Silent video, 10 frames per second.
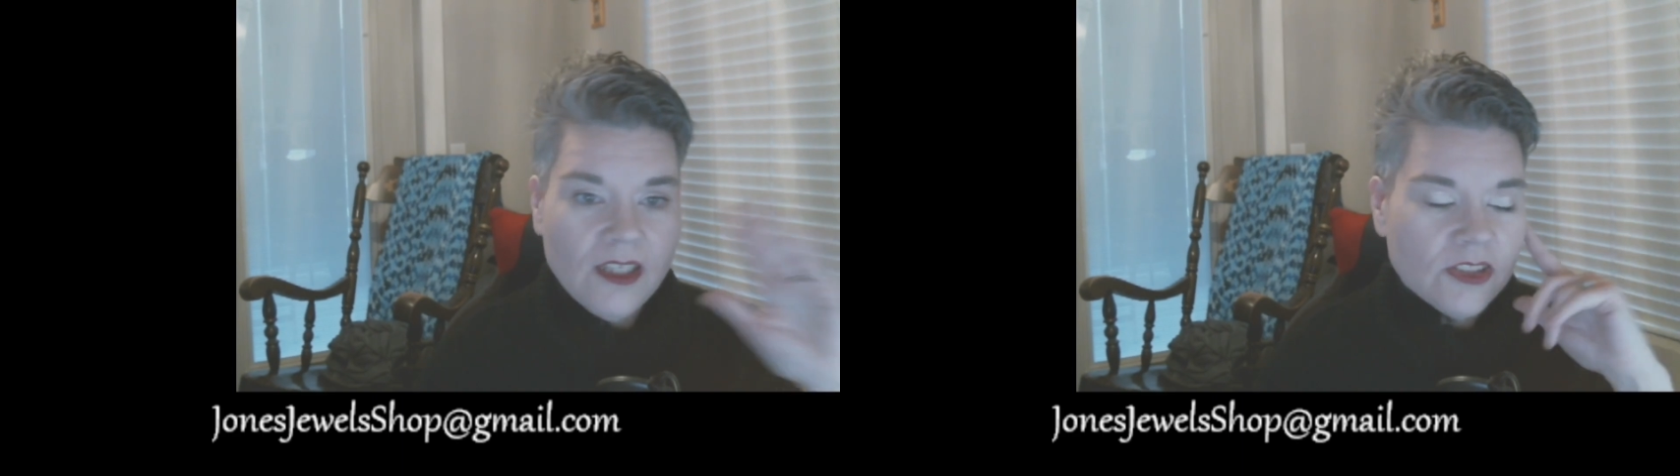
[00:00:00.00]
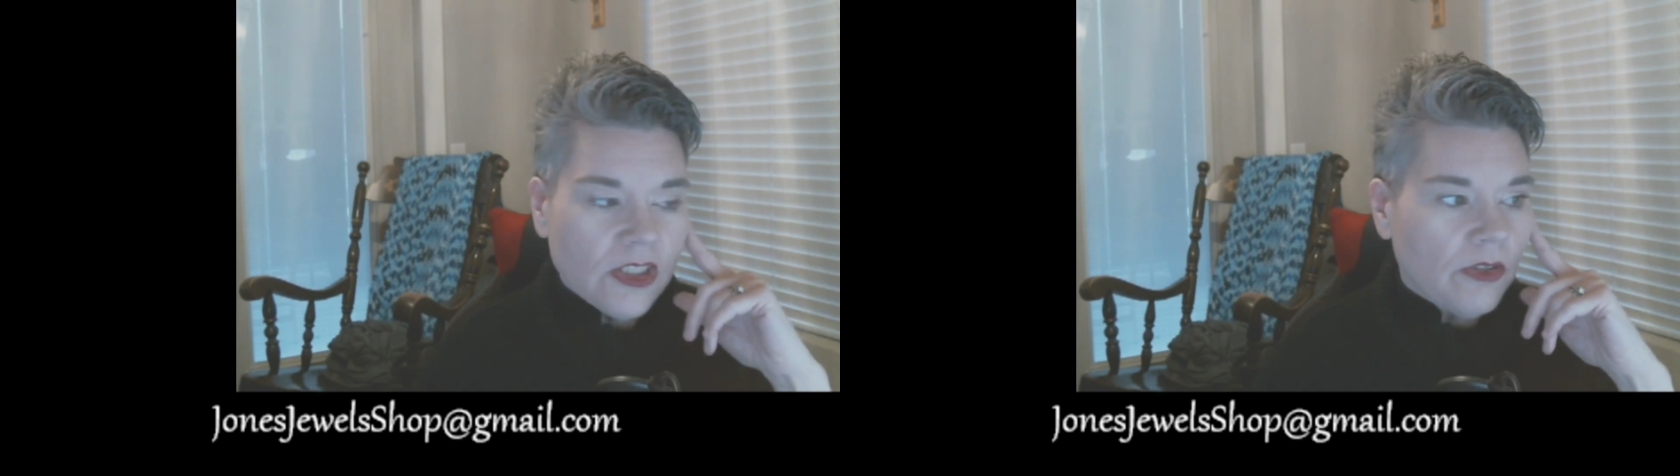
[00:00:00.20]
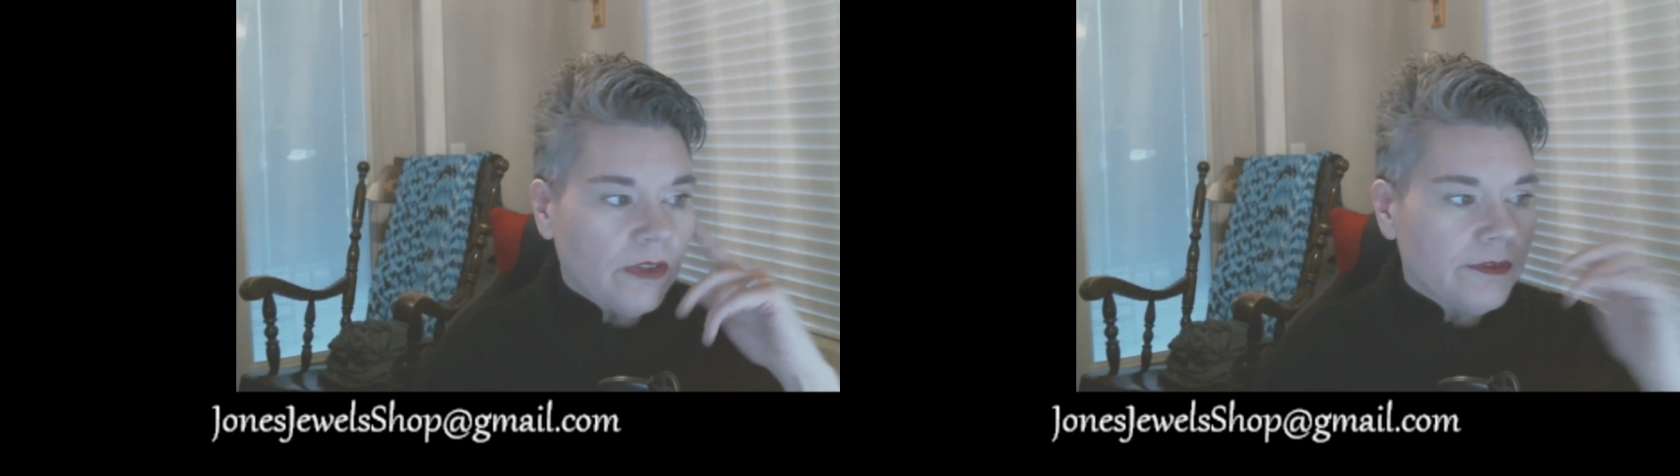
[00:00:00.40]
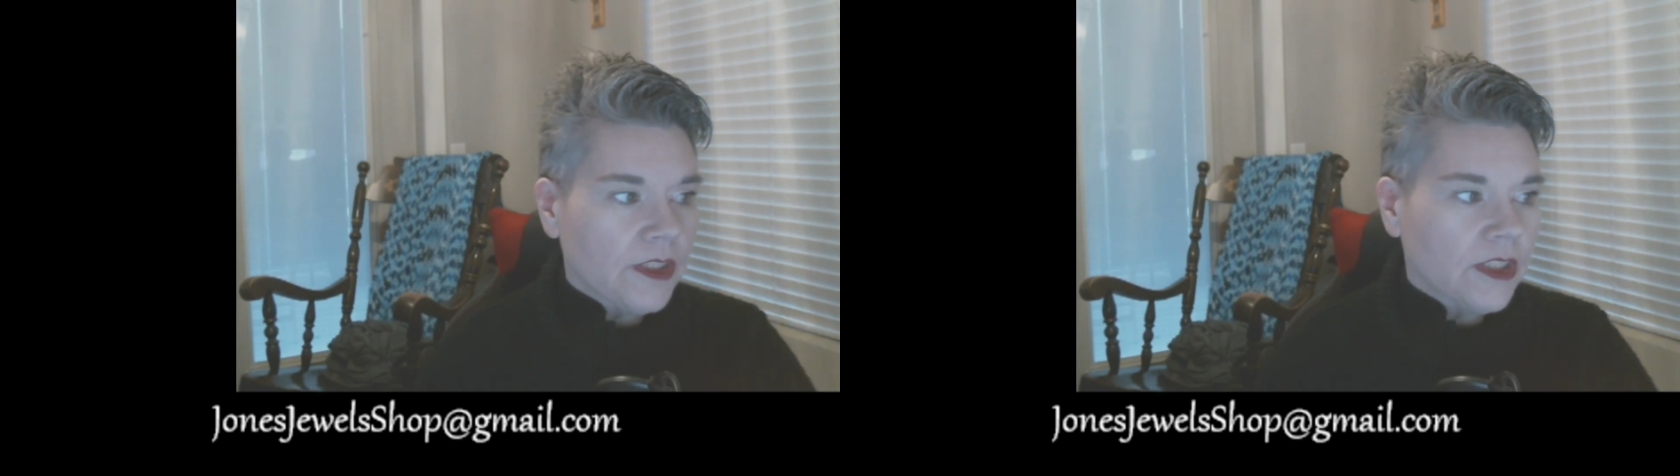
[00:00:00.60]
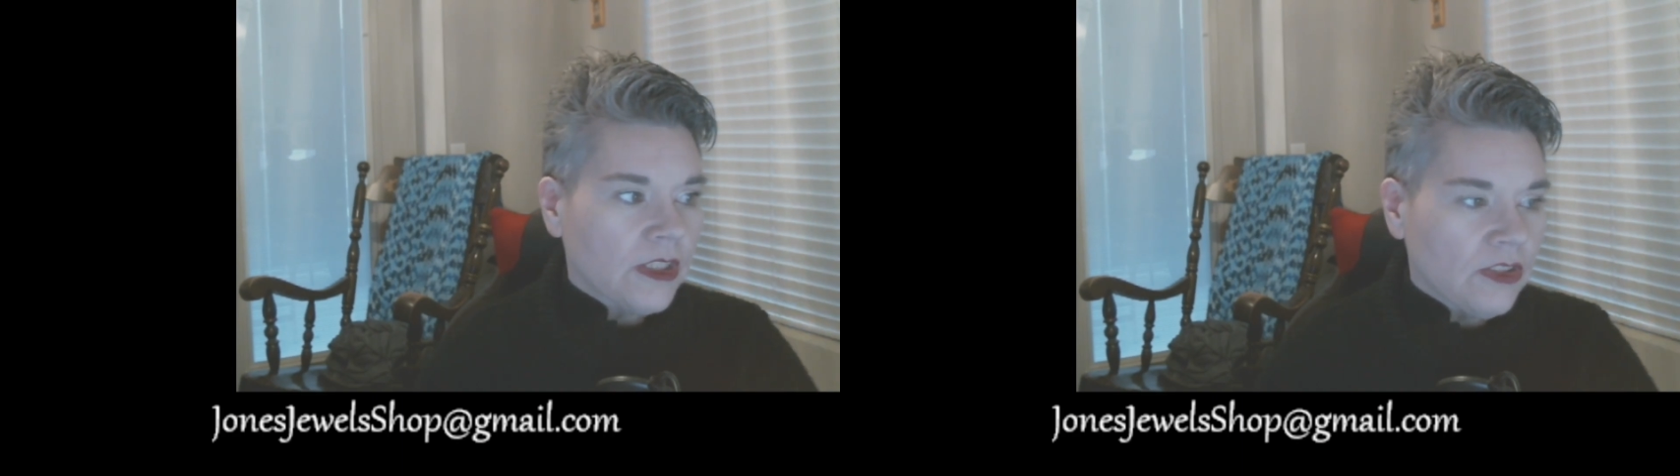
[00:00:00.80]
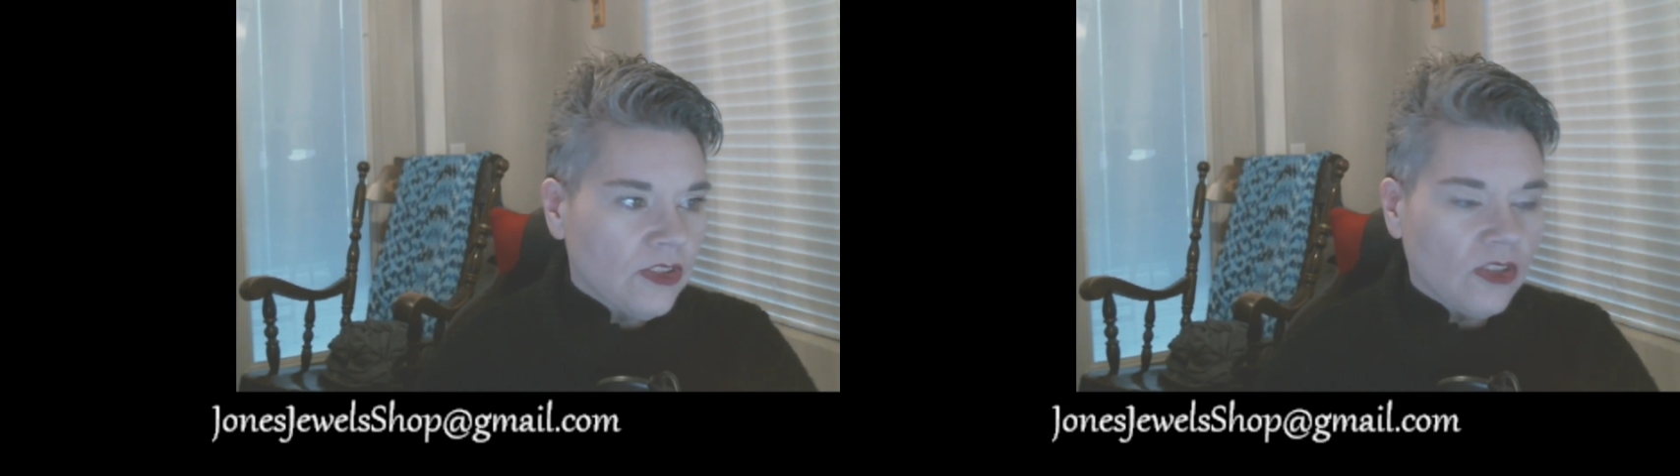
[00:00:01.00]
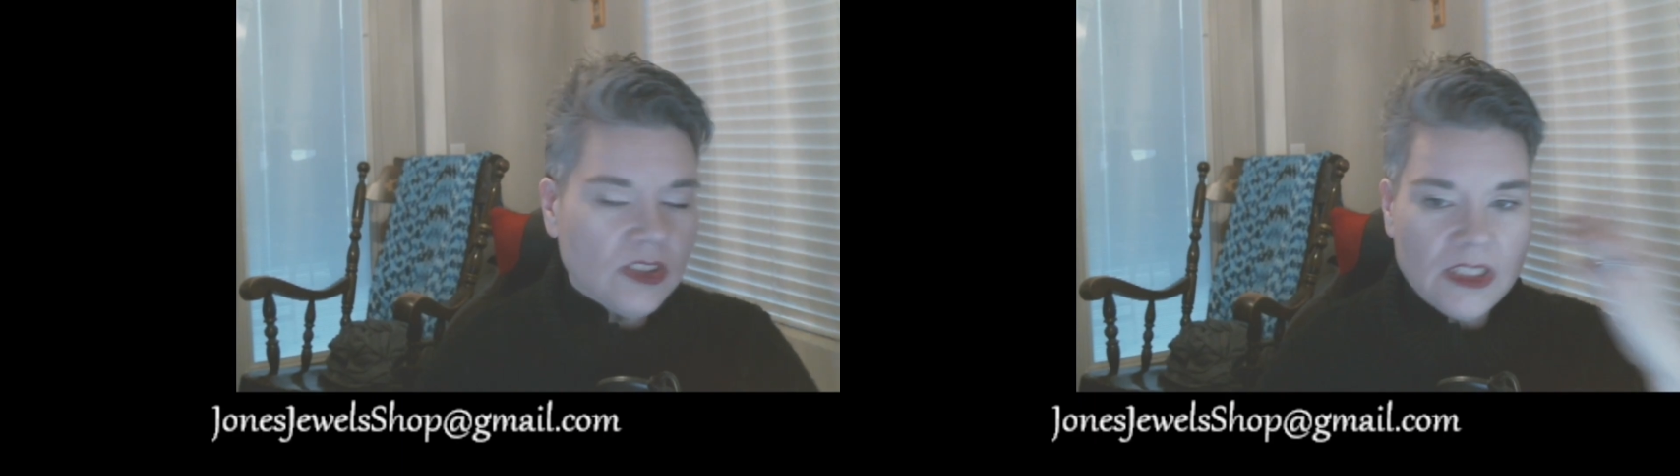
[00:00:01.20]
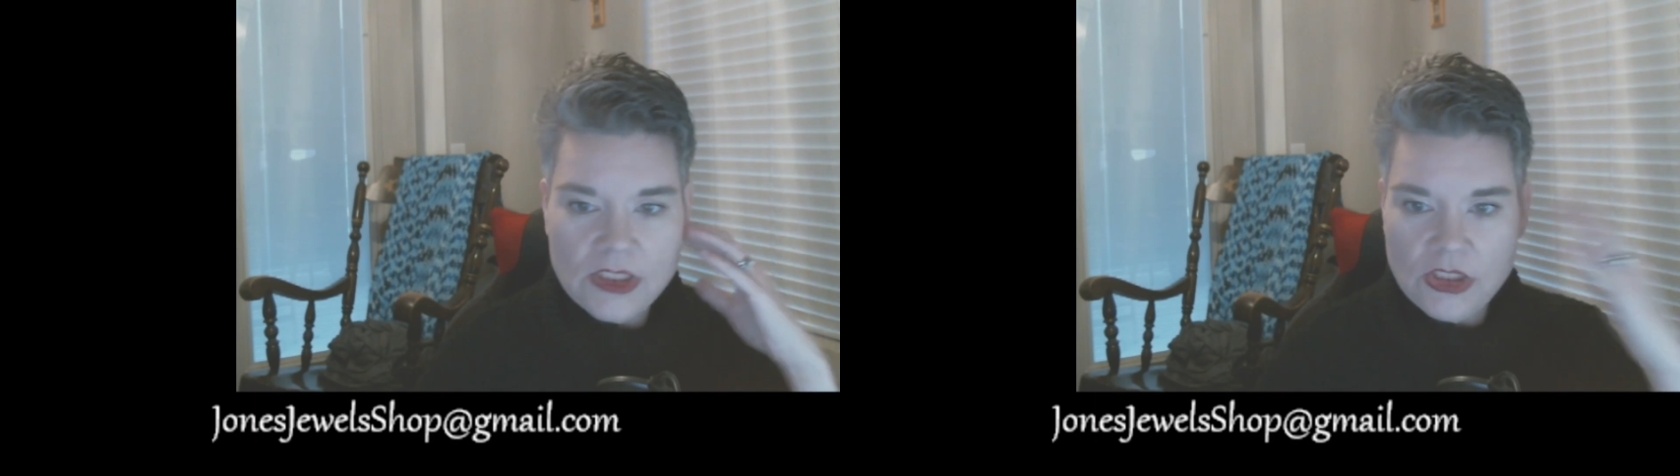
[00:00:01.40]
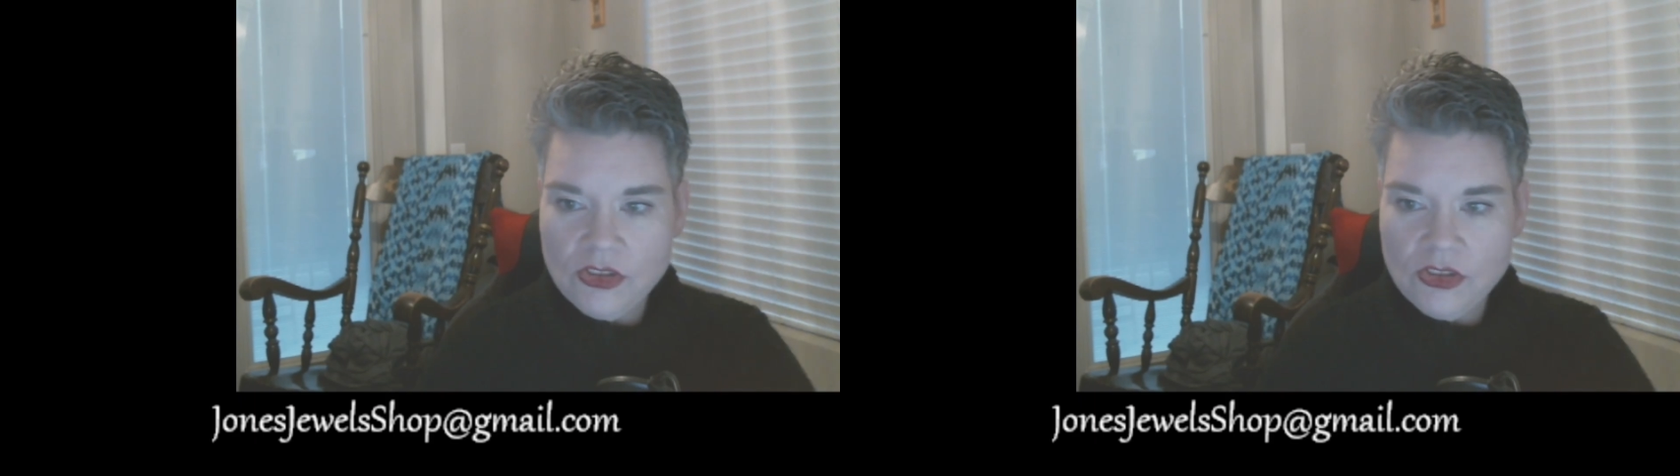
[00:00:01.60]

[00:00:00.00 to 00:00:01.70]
So if you're a consultant and